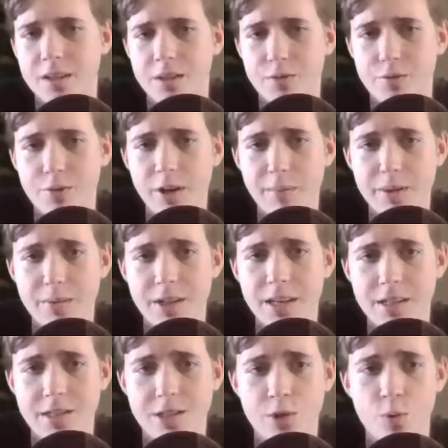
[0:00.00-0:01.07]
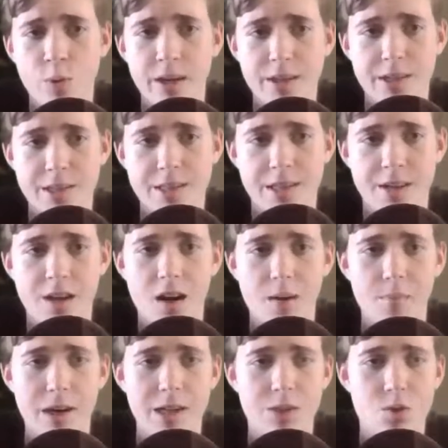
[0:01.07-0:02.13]
Freeman gets to witness the
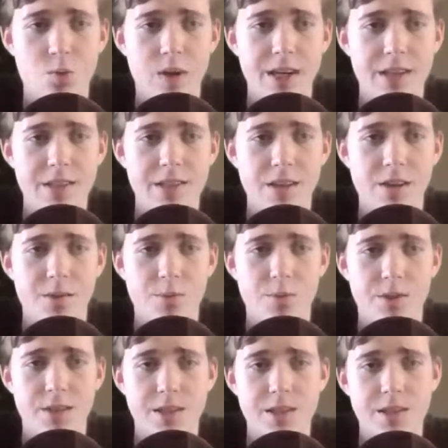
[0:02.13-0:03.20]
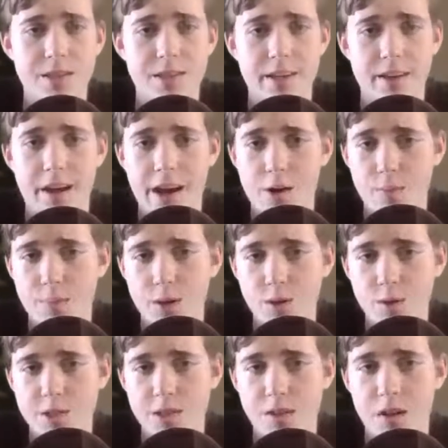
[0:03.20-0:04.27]
Combine's raids on the Resistance
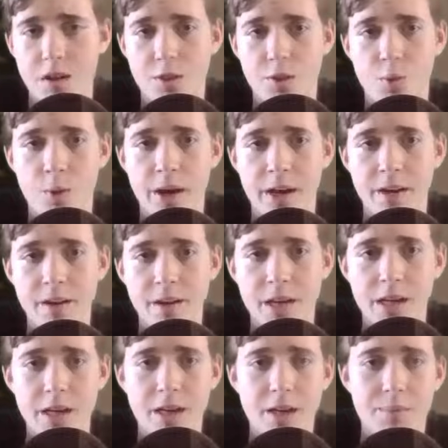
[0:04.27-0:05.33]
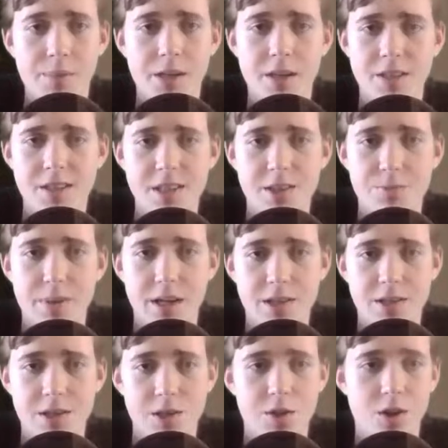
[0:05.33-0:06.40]
outposts along the way. Because these
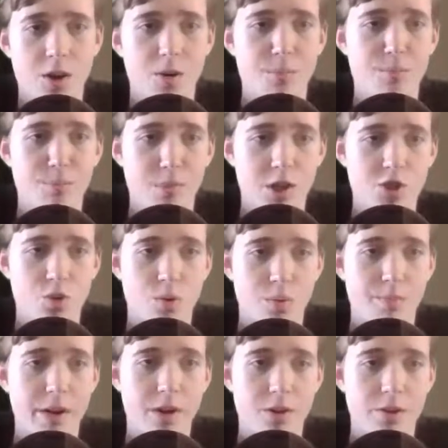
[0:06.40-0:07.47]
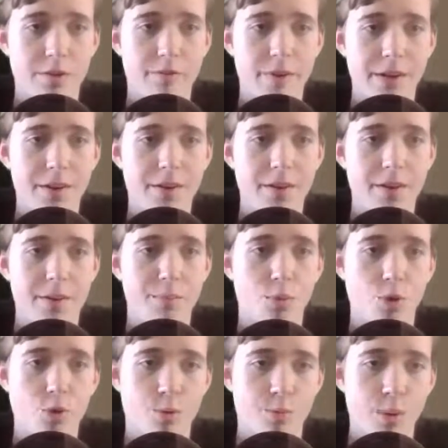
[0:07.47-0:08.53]
bases are much better defended and
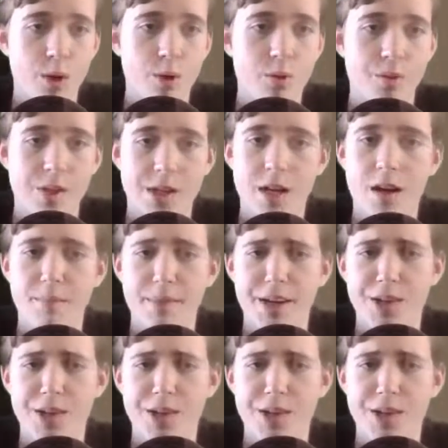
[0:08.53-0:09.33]
more remote, the Combine